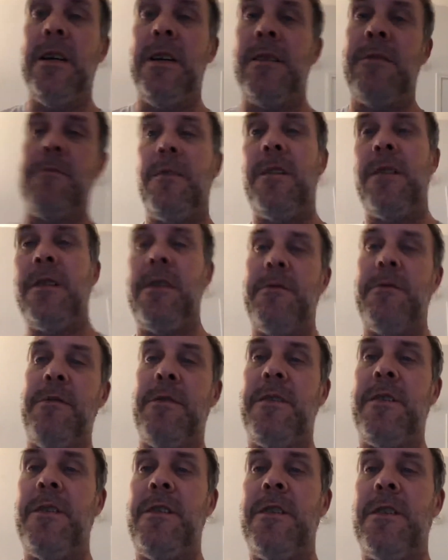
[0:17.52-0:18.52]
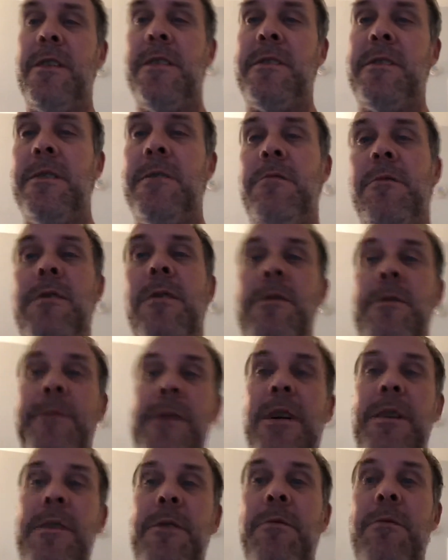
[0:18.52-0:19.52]
While I was there, I said, well, I might
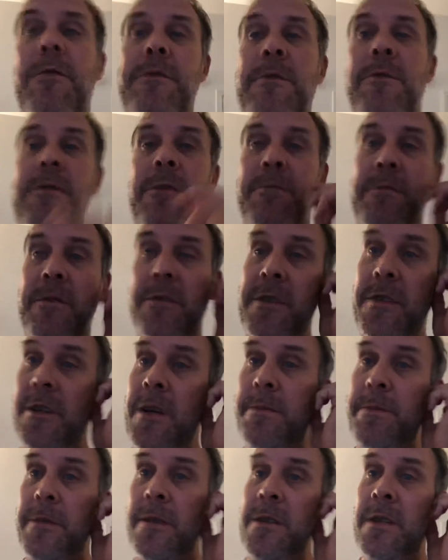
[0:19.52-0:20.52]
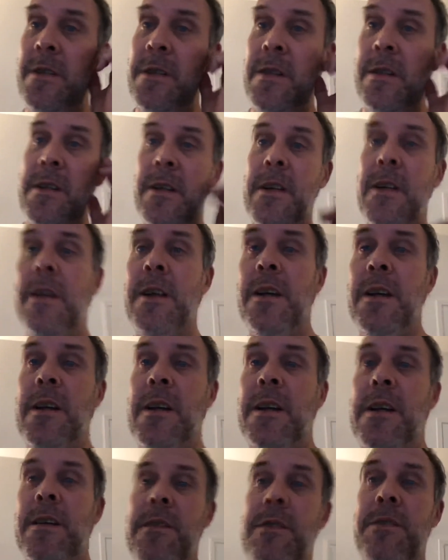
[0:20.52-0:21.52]
as well do some shopping.
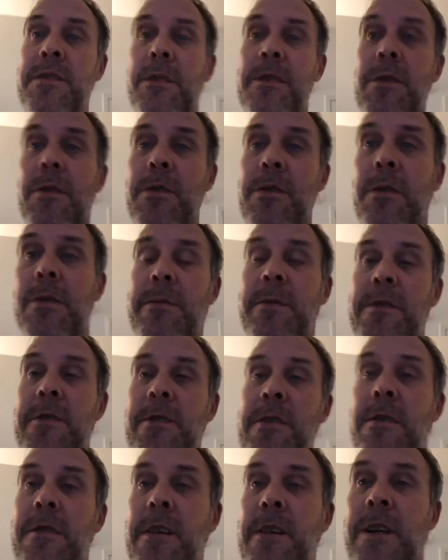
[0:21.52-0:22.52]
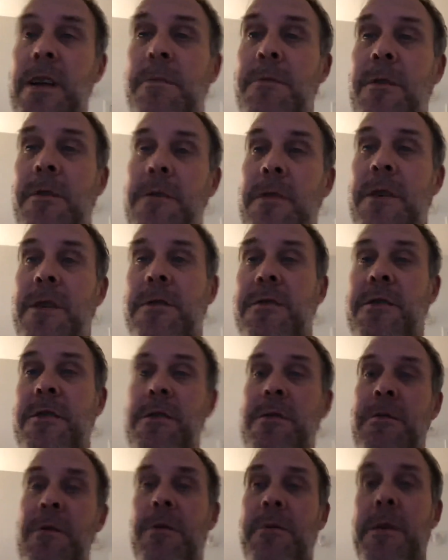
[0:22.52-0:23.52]
So I'm gonna turn the camera around and show
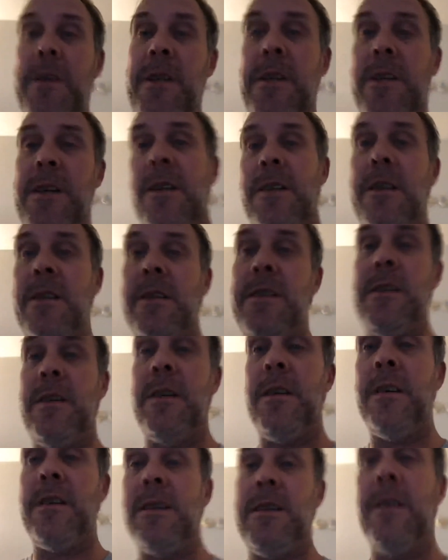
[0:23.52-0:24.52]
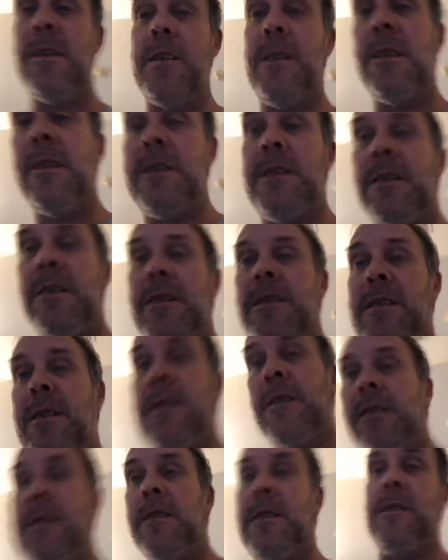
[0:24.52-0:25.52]
you what we got. I'm
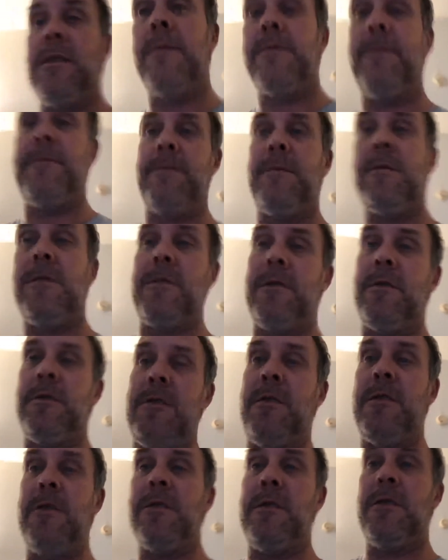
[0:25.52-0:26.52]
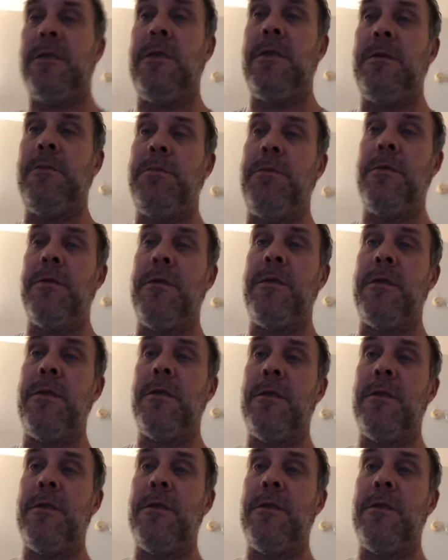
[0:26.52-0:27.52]
trying to keep this thing.